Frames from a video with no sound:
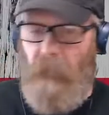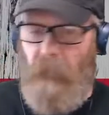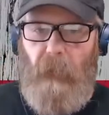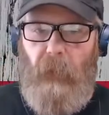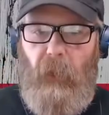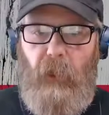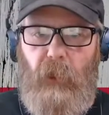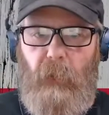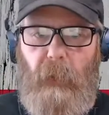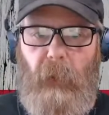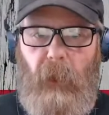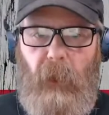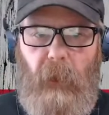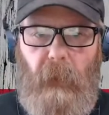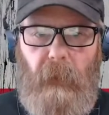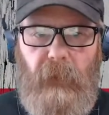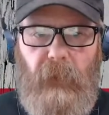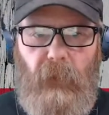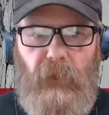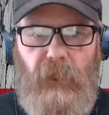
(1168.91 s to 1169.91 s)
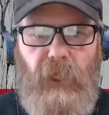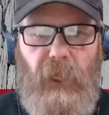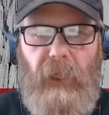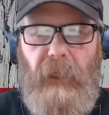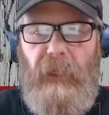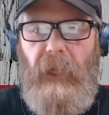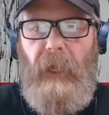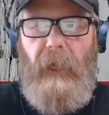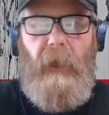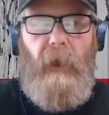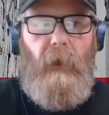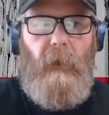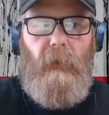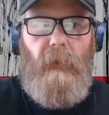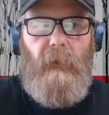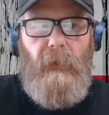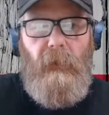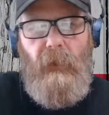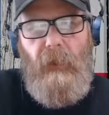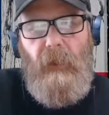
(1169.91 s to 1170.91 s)
Butter Balm. So check that
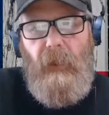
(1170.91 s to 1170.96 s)
out.